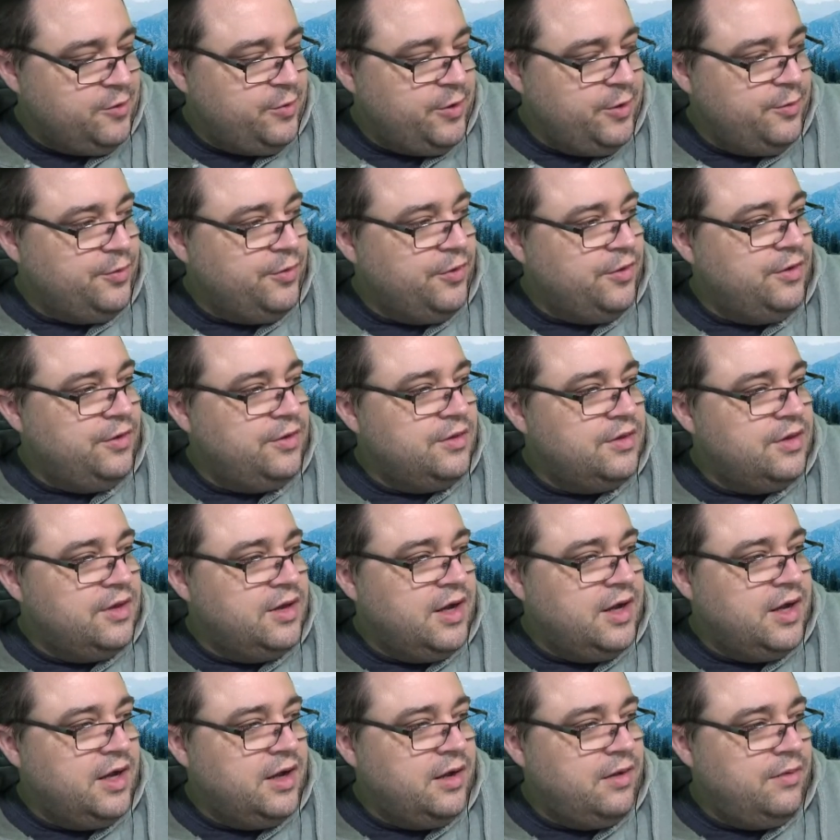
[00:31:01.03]
people
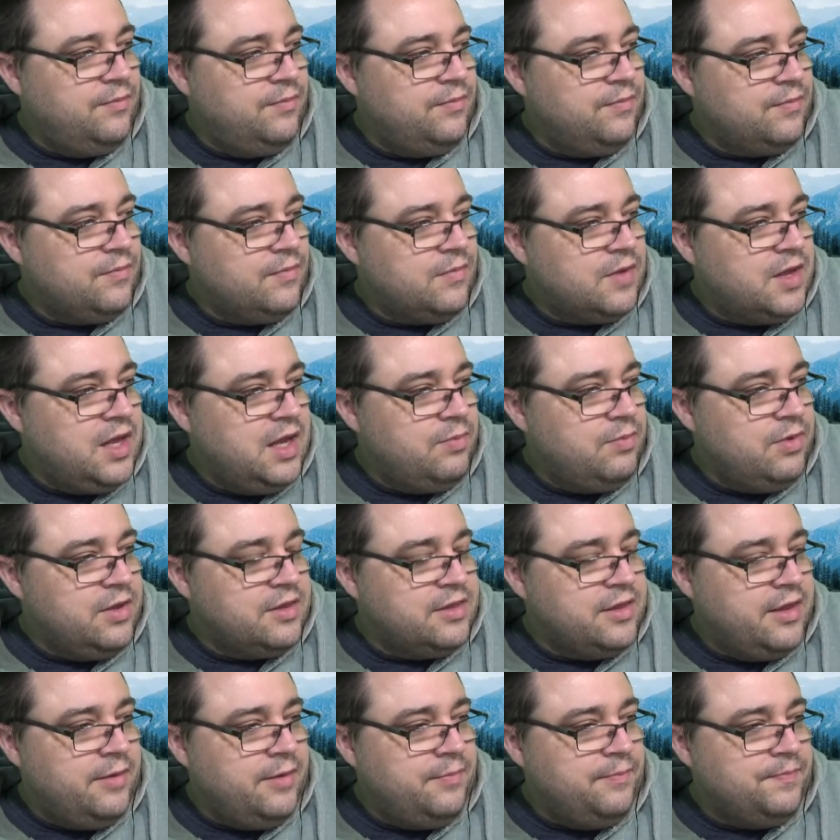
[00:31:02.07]
keeping
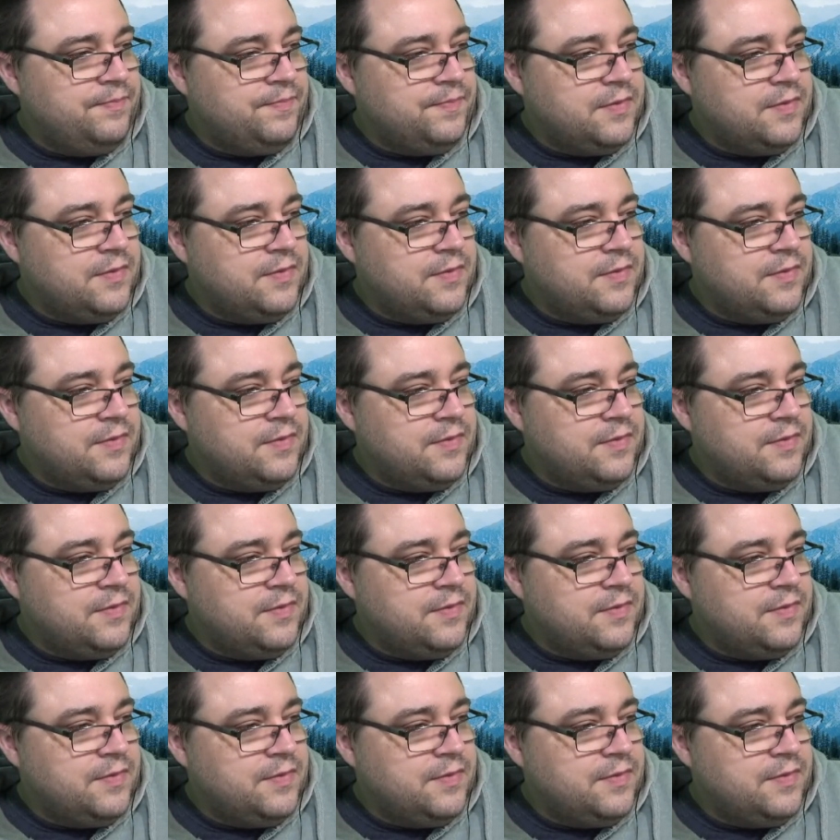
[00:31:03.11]
them.